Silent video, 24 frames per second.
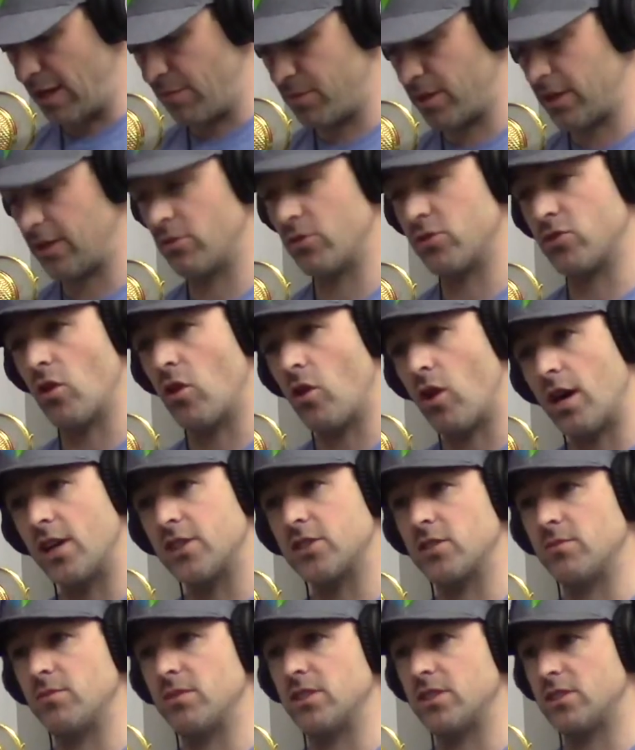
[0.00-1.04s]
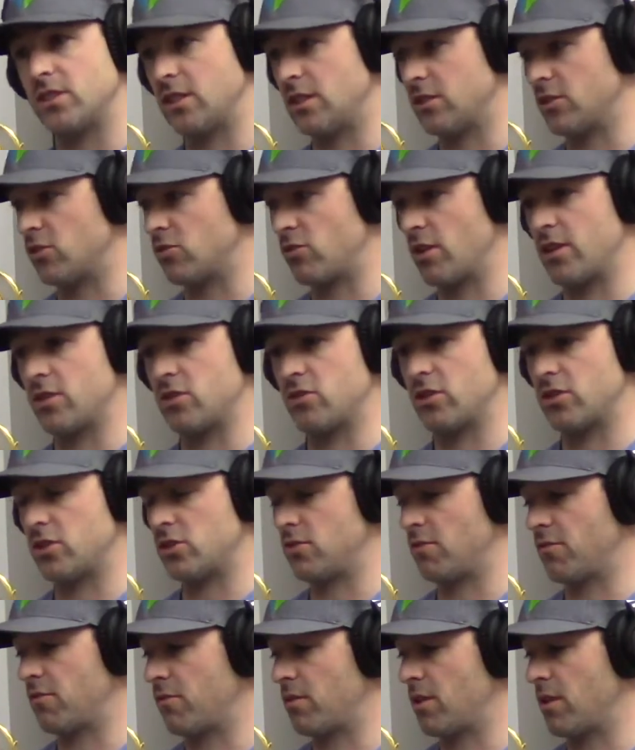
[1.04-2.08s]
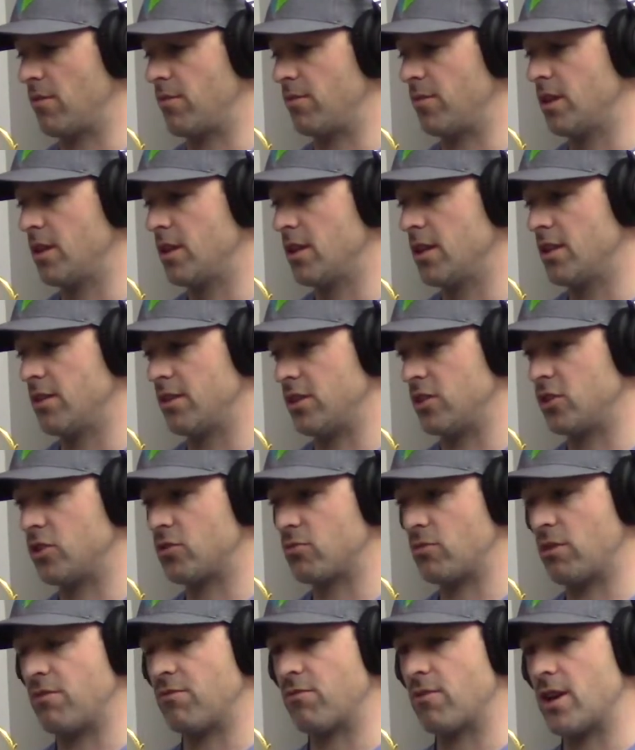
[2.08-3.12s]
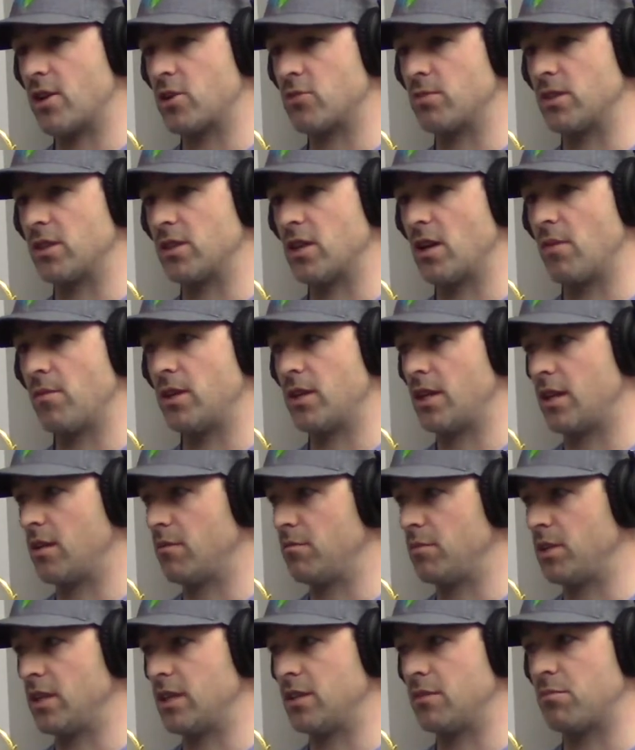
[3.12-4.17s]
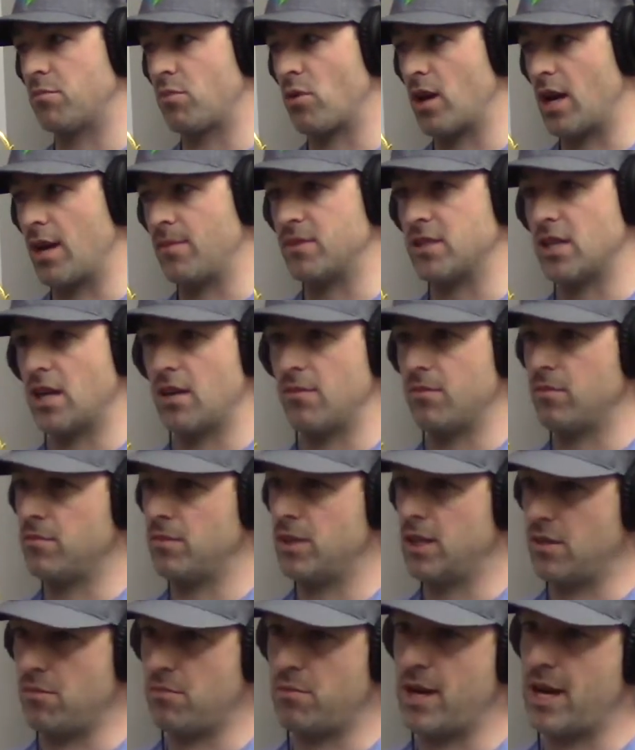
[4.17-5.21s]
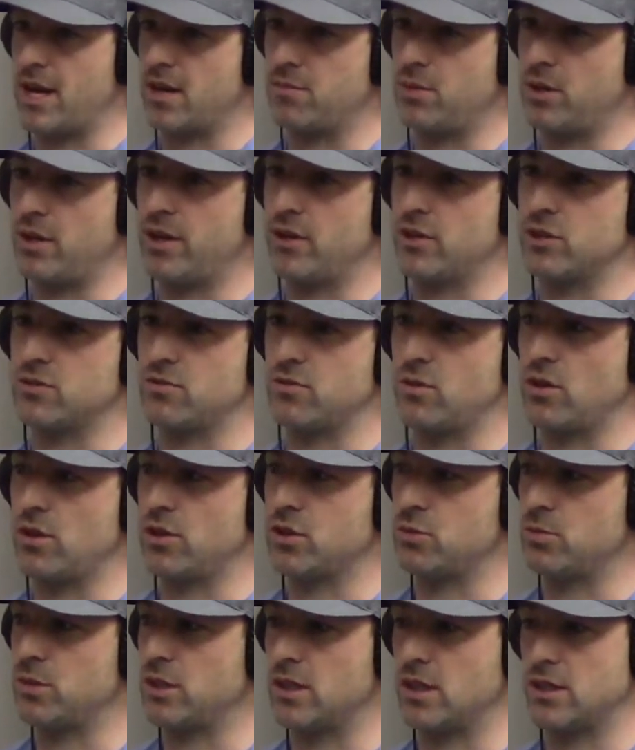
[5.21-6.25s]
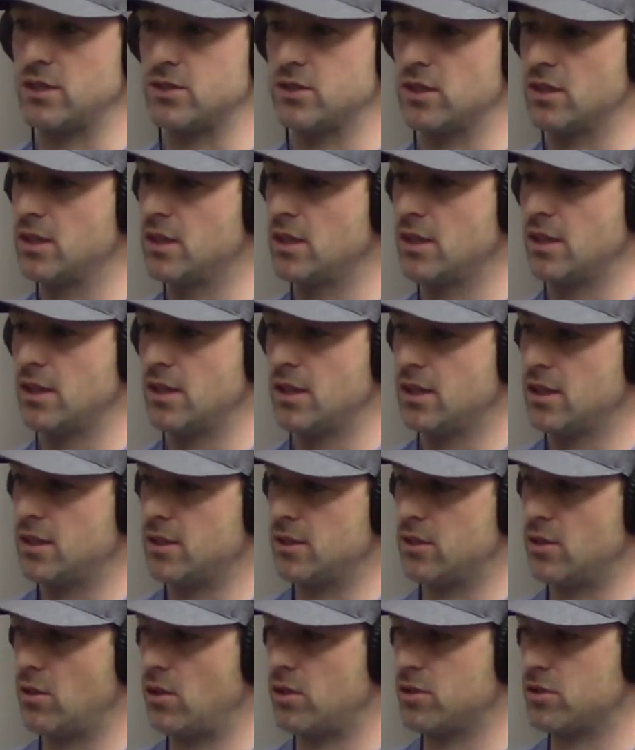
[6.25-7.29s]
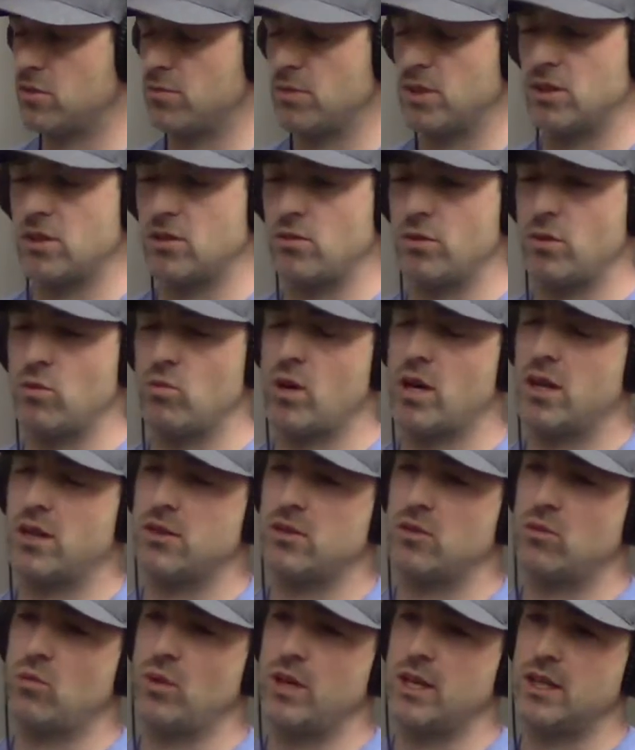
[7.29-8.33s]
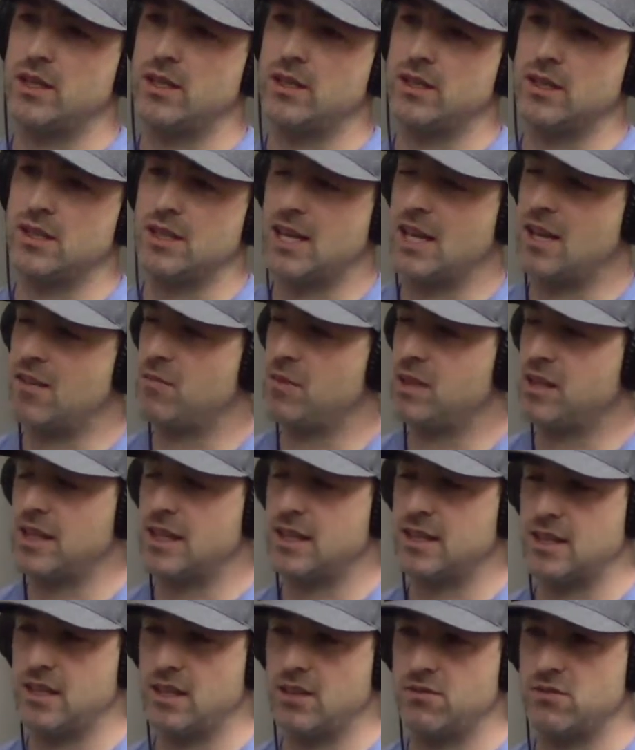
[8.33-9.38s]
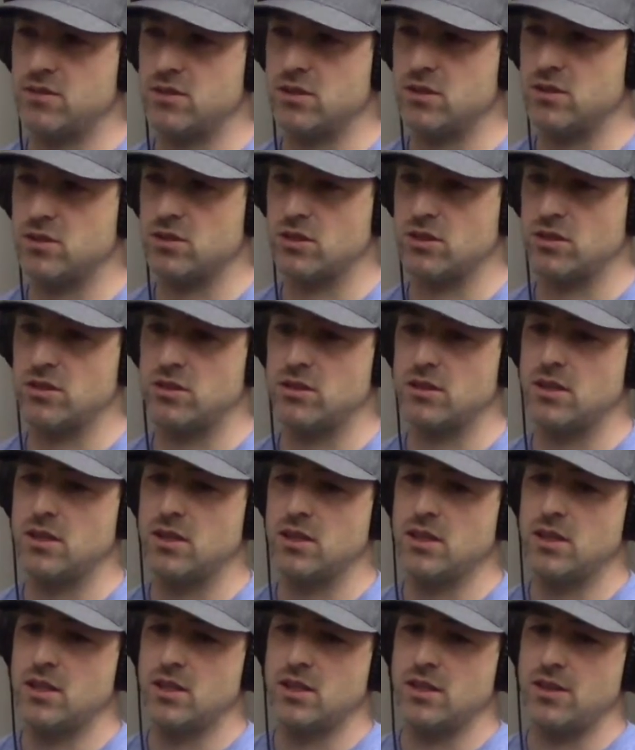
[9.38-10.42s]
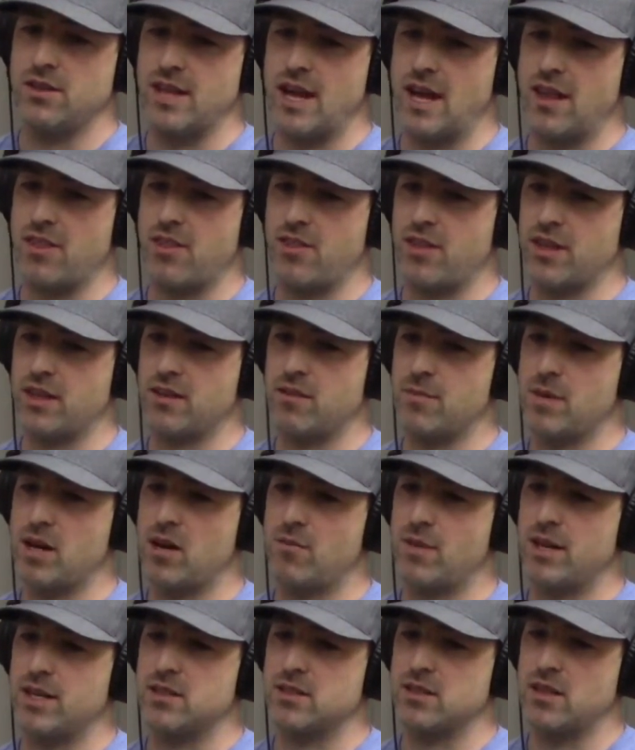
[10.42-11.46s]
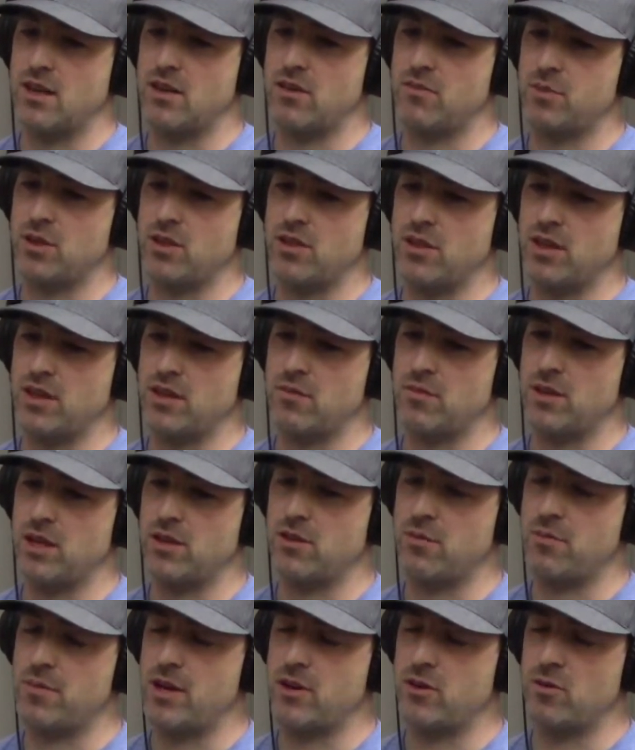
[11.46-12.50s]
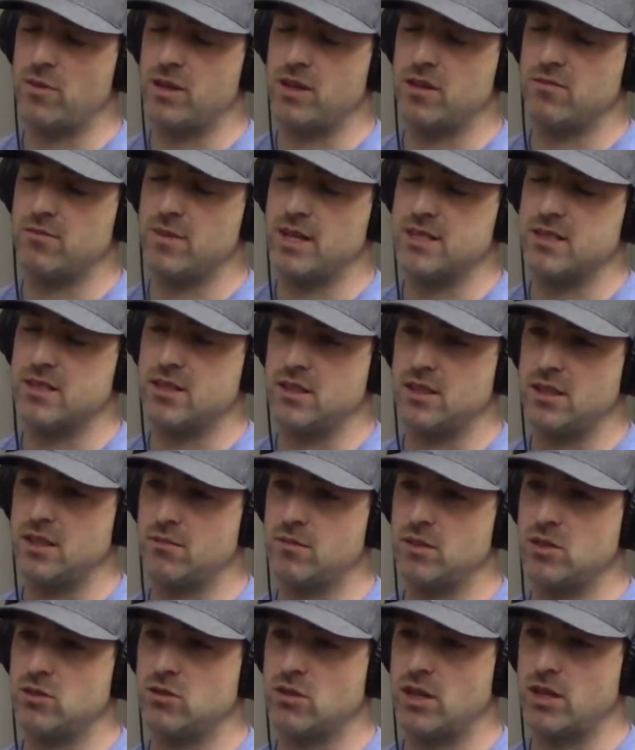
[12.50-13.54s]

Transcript: it was awesome to see the transition from these three freshmen coming in and being primetime impact players for us because, ultimately we wanted to win, and it gave me that gift to not think about myself, but think about the betterment of my team and try to